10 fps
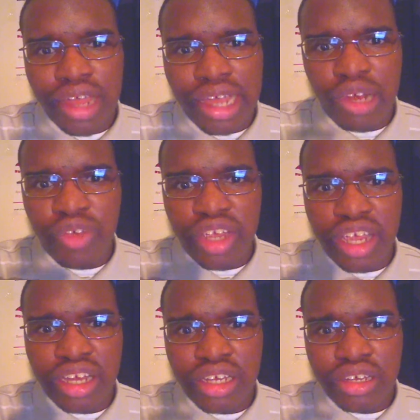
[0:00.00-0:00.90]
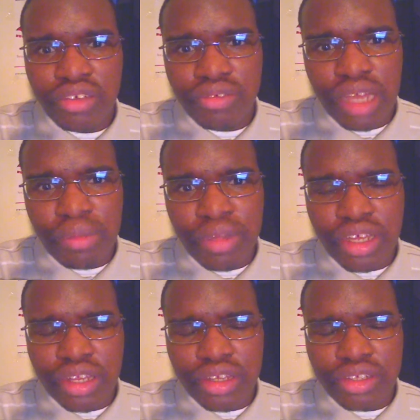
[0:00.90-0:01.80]
and don't forget,
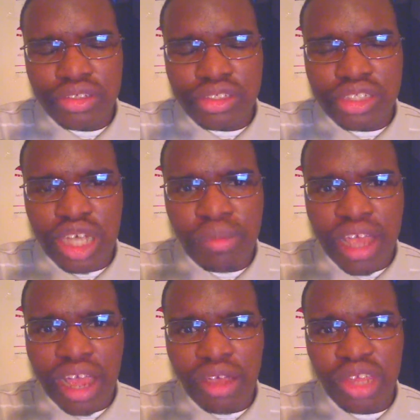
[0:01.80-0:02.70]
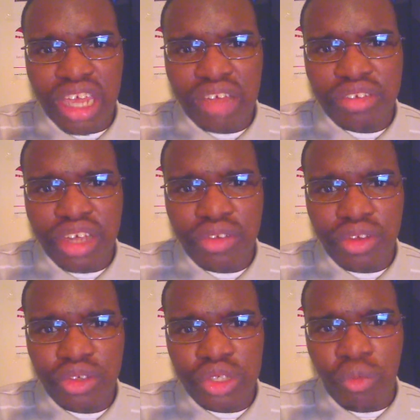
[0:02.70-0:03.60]
tell me how you think I did
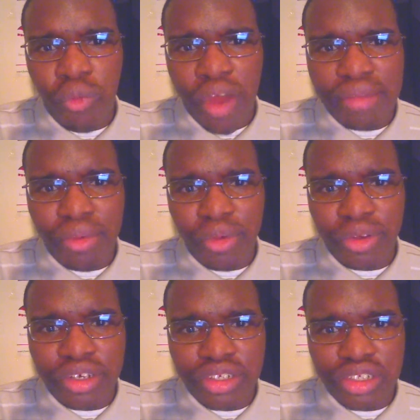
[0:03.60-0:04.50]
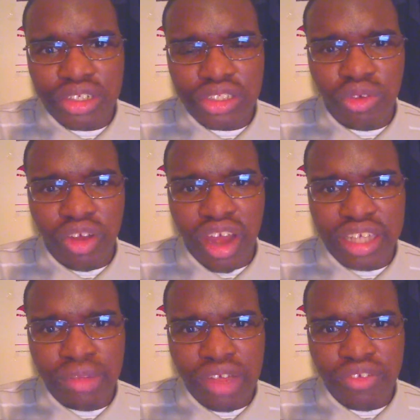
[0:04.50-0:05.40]
using the whiteboard to
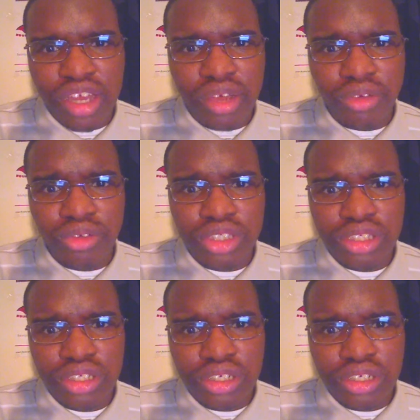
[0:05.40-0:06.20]
enhance my videos.